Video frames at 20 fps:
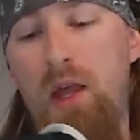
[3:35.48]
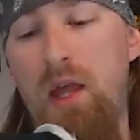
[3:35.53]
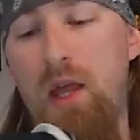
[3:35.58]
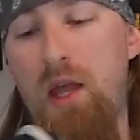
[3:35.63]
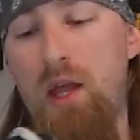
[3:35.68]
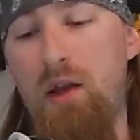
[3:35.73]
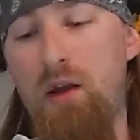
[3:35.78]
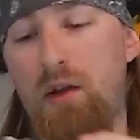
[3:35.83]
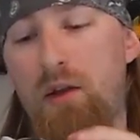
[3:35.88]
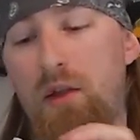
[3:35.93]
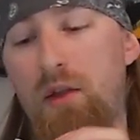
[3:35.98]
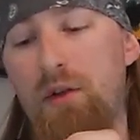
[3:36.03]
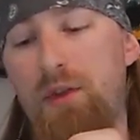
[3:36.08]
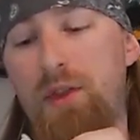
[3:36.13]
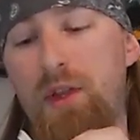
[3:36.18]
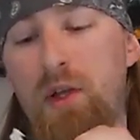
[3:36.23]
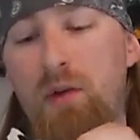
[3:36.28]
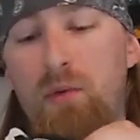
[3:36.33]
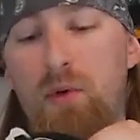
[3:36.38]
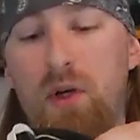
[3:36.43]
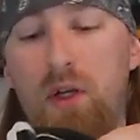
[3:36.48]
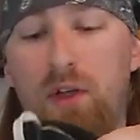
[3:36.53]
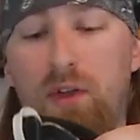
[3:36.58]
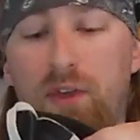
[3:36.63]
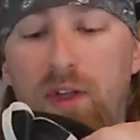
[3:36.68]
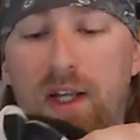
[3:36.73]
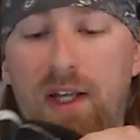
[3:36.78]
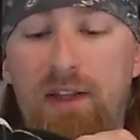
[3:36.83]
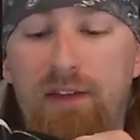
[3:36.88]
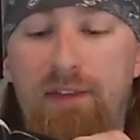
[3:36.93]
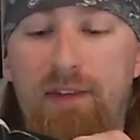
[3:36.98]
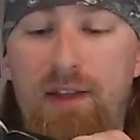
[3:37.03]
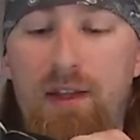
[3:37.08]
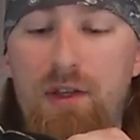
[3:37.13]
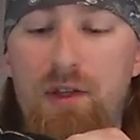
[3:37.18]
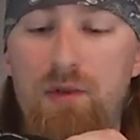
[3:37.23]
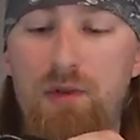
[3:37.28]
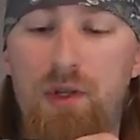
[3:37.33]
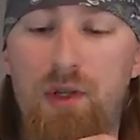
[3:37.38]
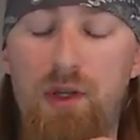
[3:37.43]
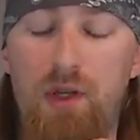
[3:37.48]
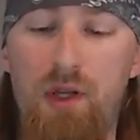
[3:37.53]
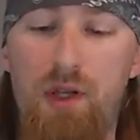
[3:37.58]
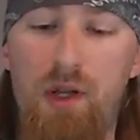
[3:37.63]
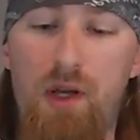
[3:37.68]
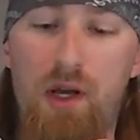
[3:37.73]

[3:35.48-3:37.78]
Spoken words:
And another thing was, like I said, you could,